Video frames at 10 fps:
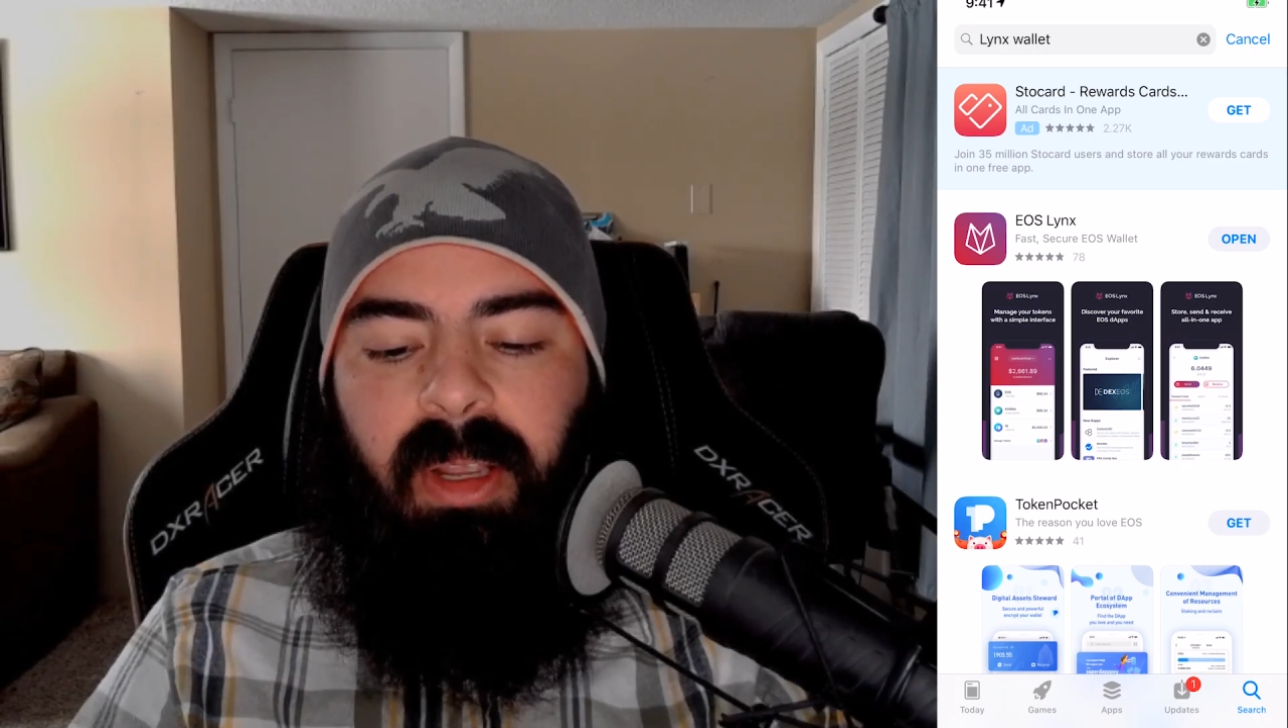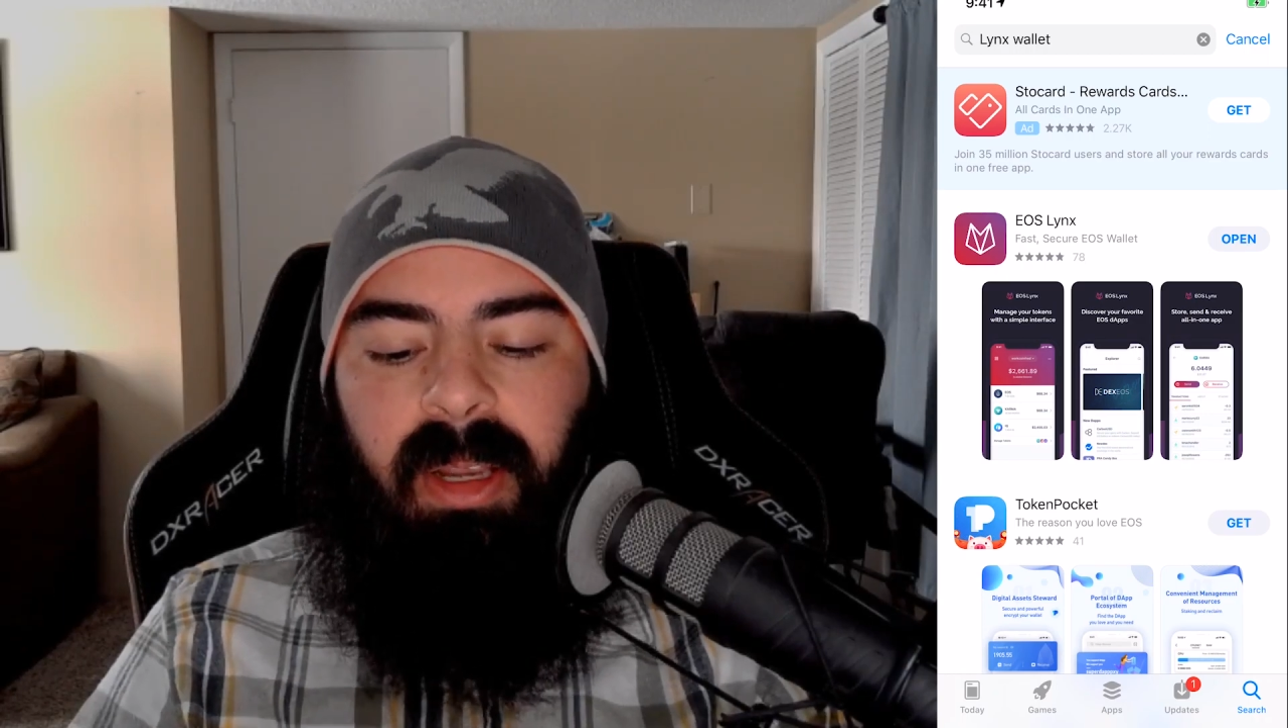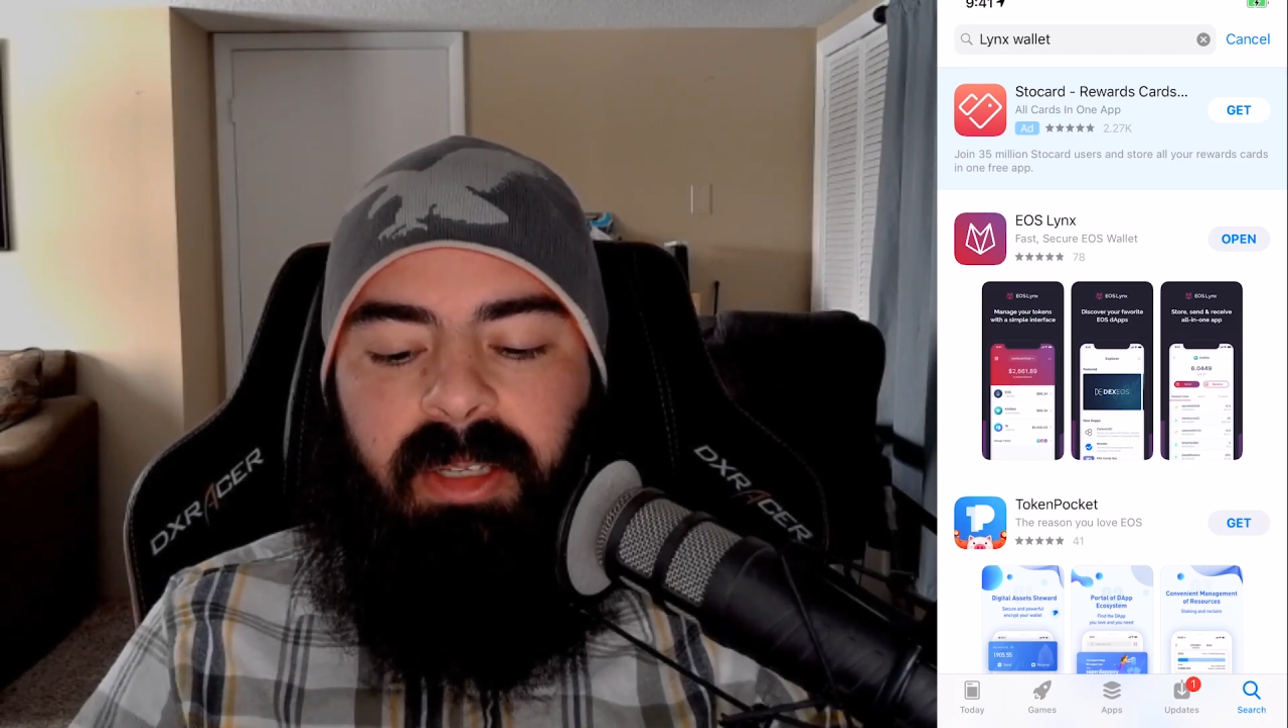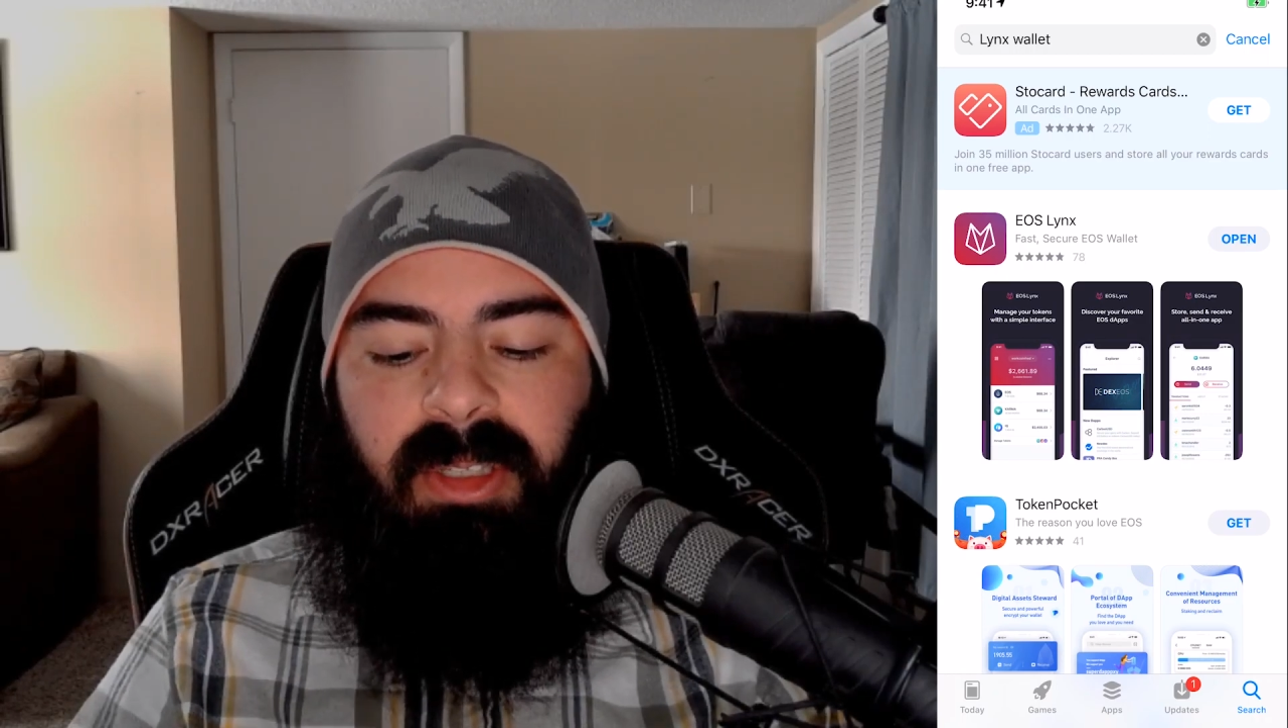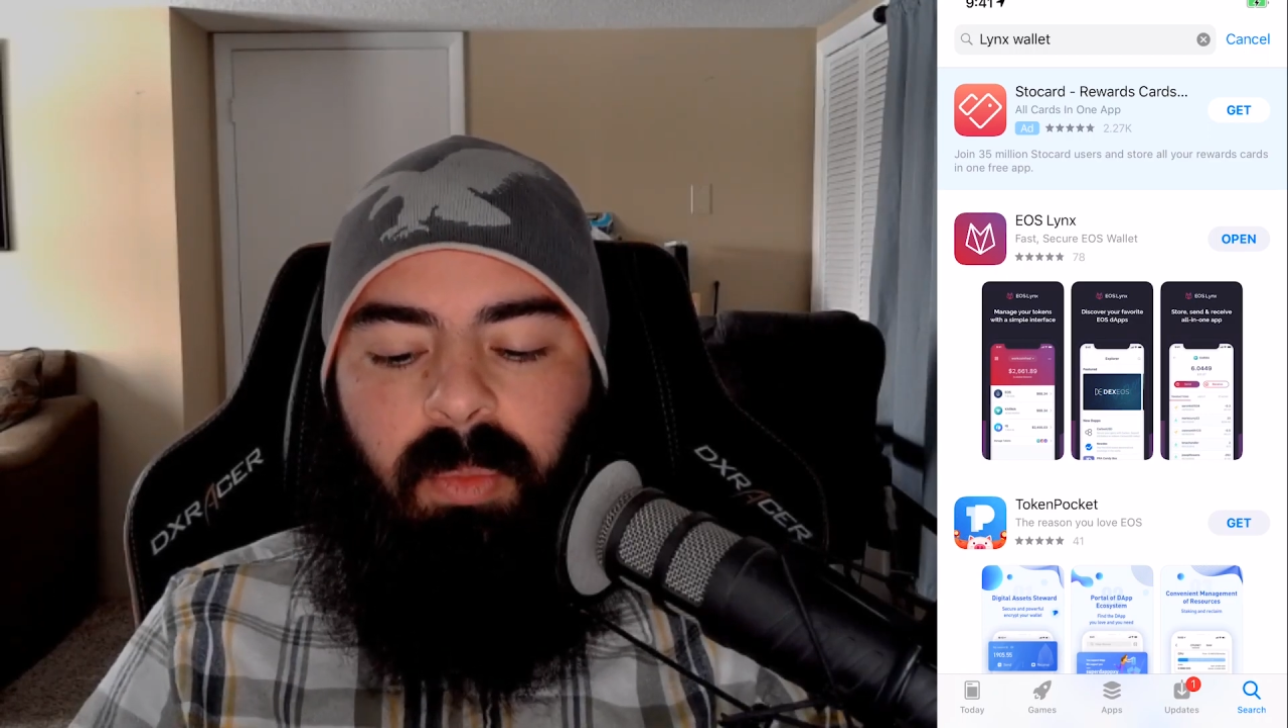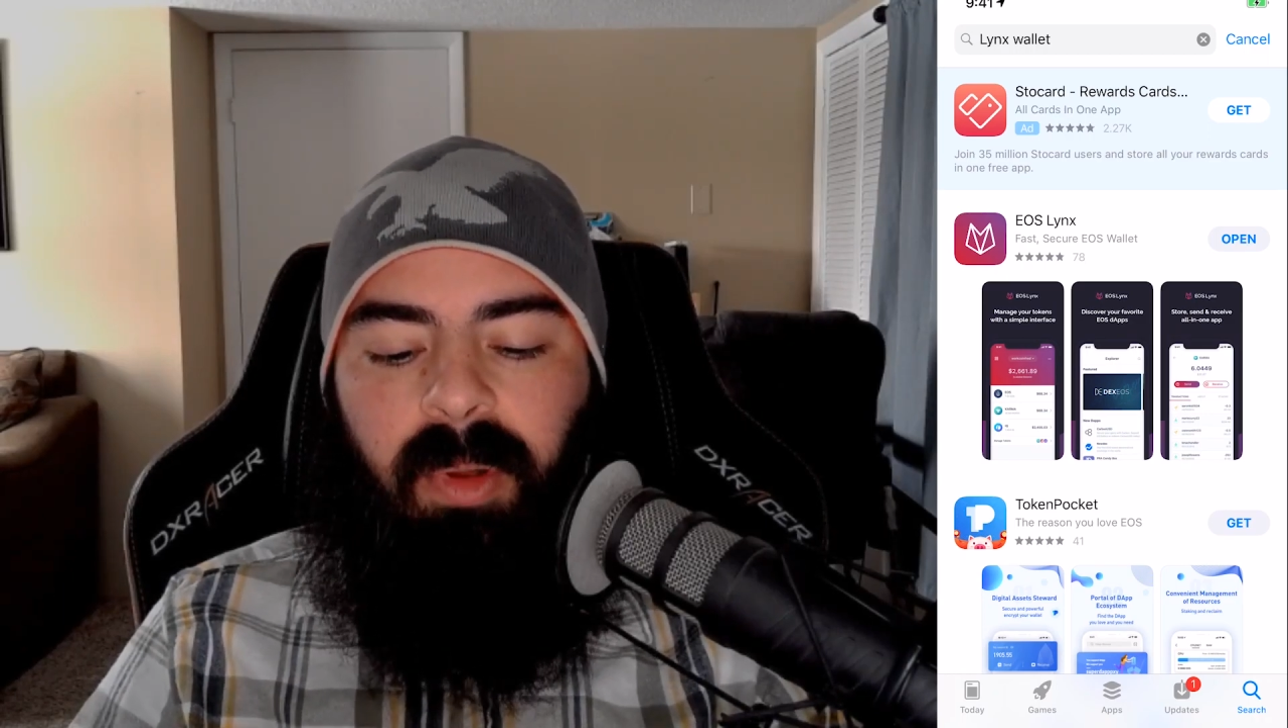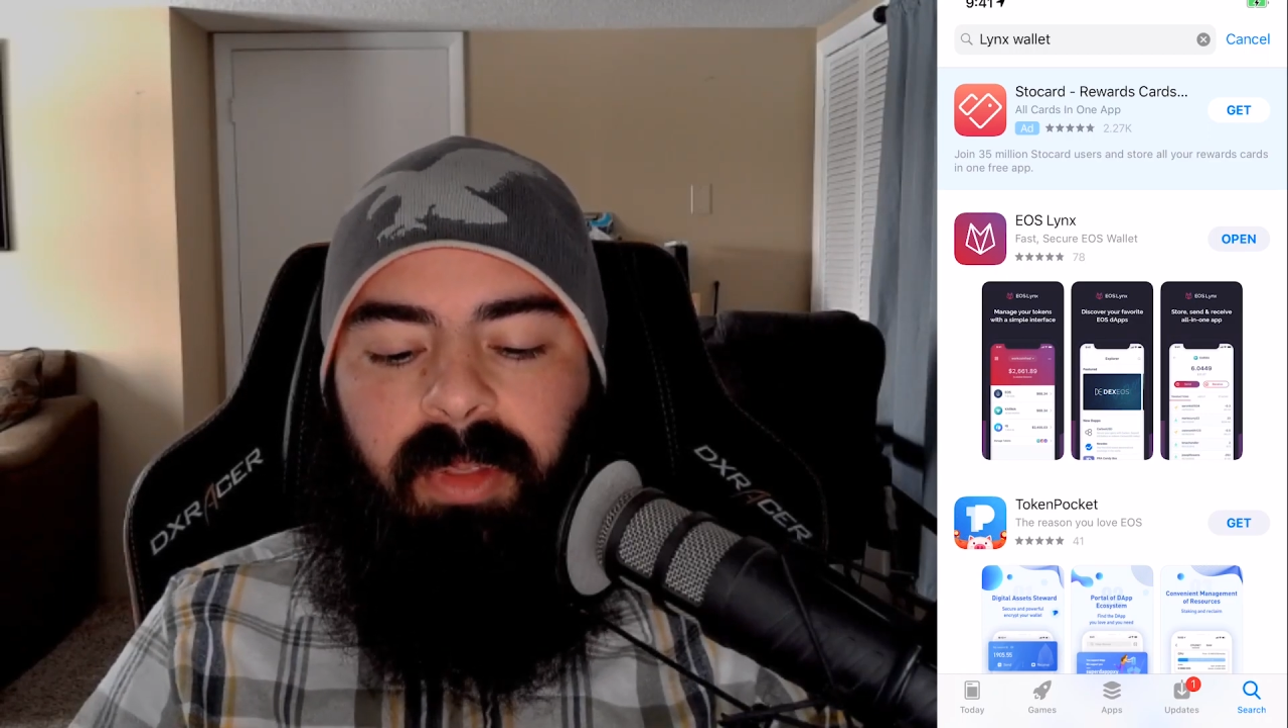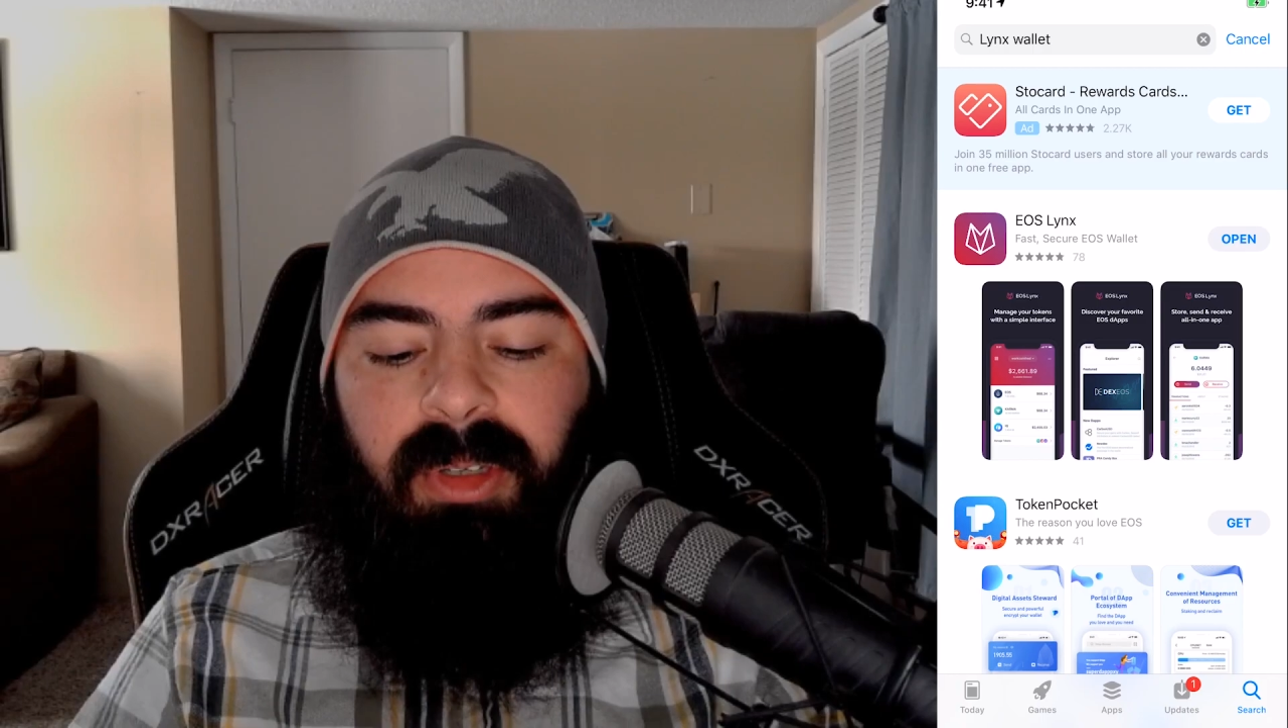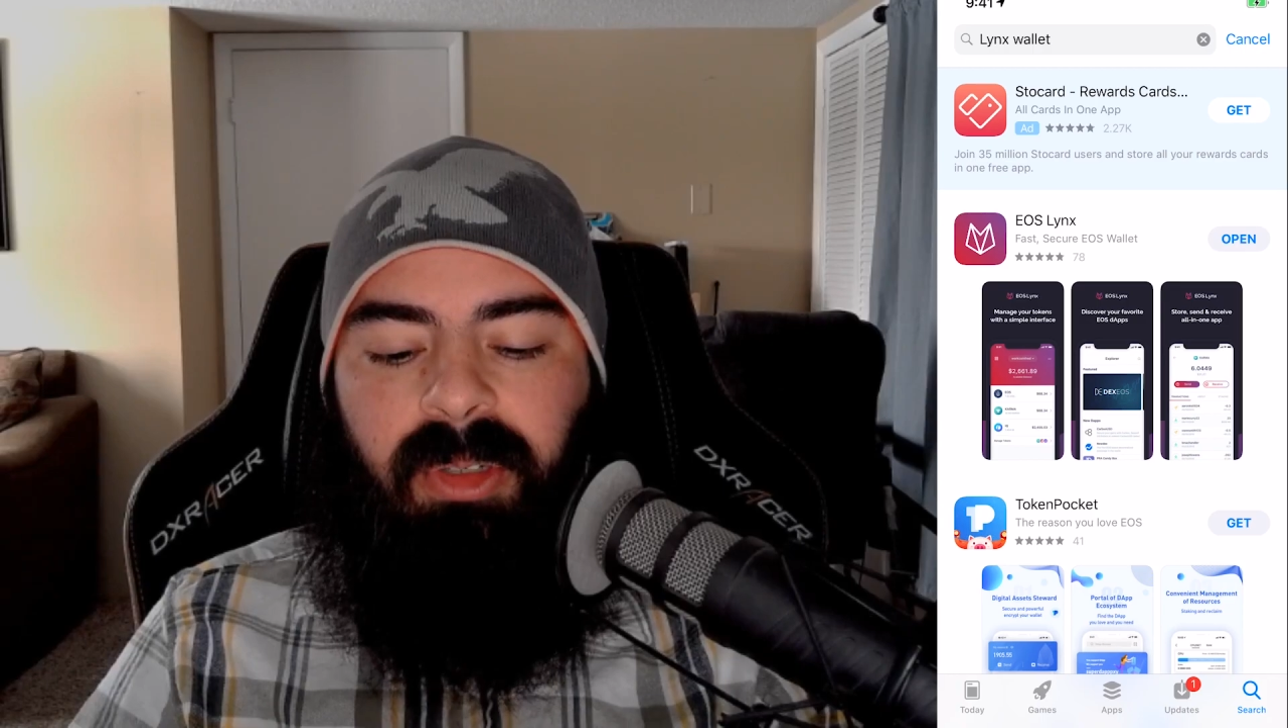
is the one that